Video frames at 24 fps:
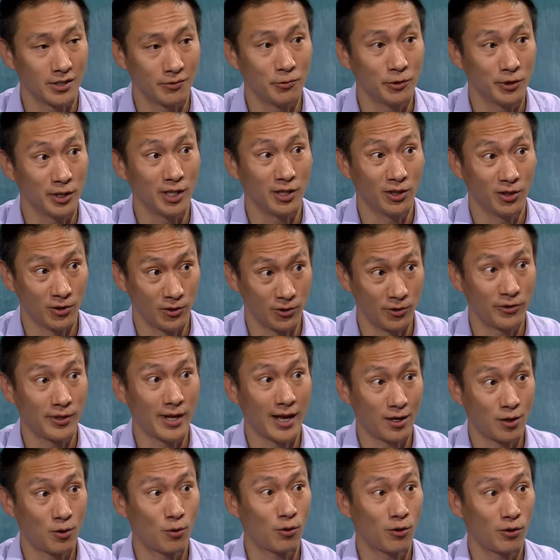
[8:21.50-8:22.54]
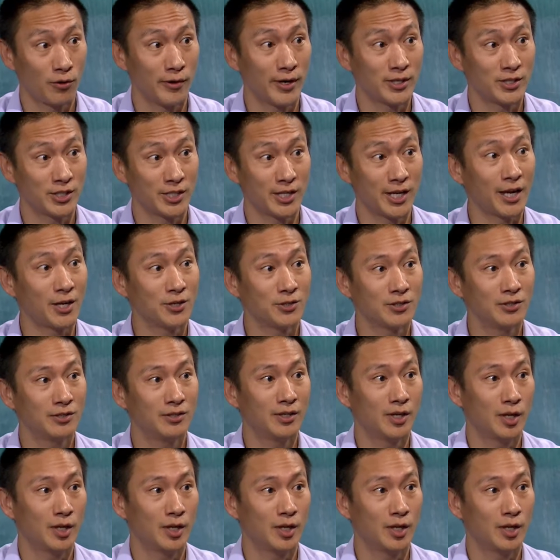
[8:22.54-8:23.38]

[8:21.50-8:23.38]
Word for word: really learn that CORO education